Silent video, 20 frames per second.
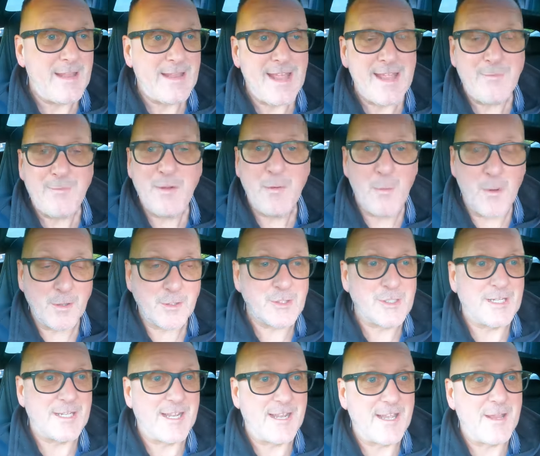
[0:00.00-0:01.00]
If you're
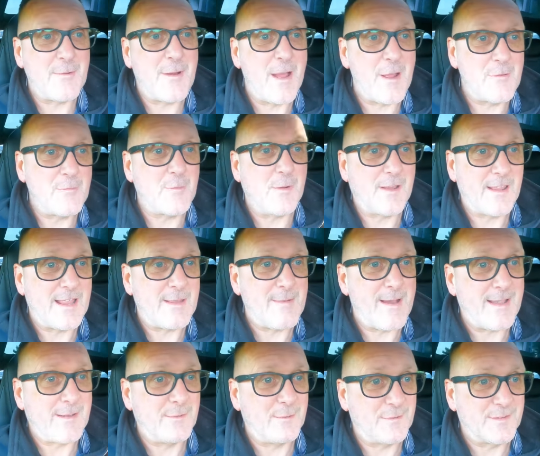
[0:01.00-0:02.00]
watching and you own one of them
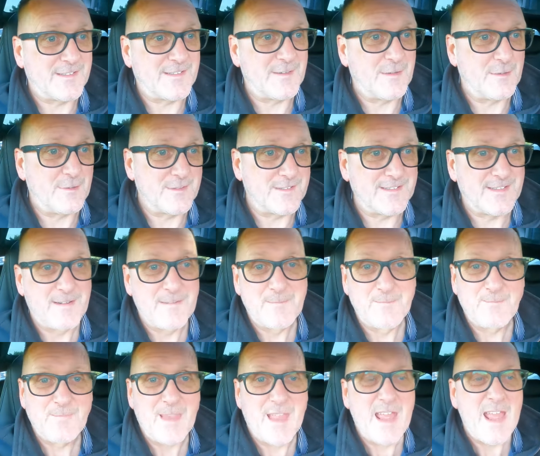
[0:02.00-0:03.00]
adult stores,
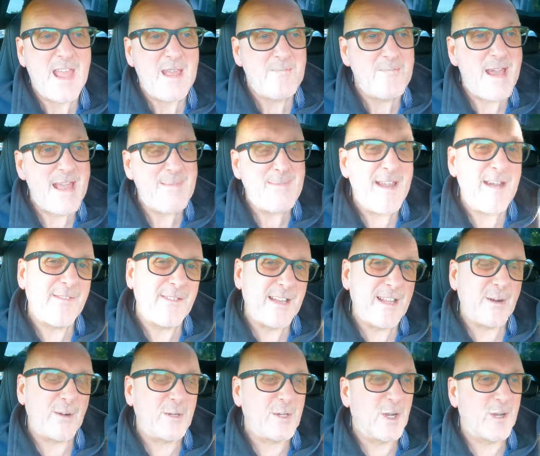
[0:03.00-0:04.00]
maybe have a
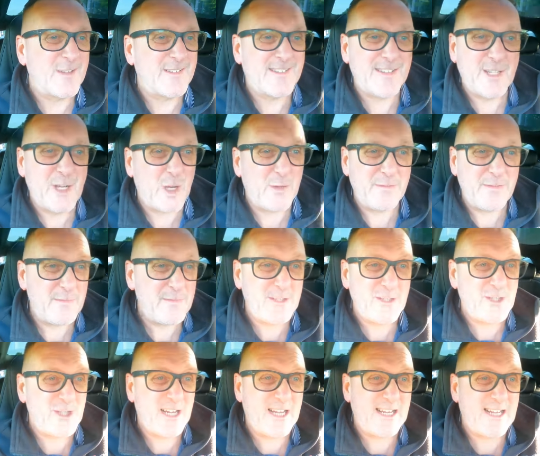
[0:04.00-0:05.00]
little Costa coffee
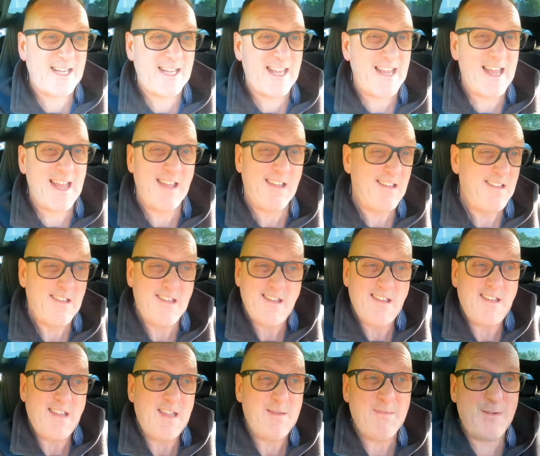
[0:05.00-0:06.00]
machine in there.
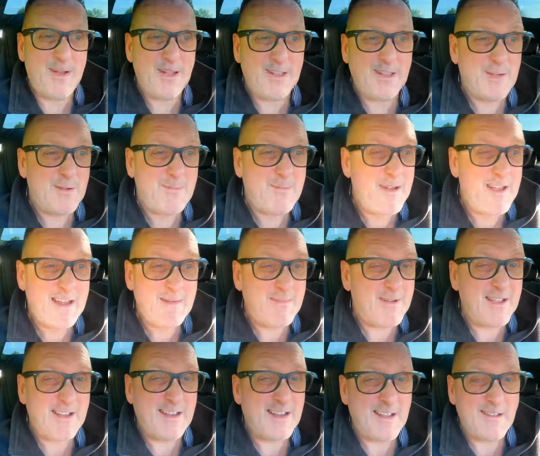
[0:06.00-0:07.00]
You might do better, you
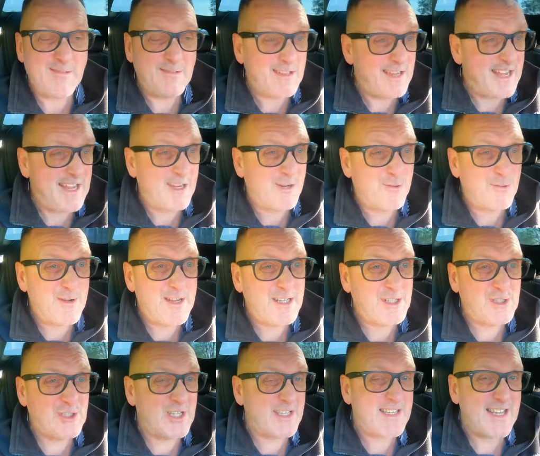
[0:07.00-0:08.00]
might, you know, increase your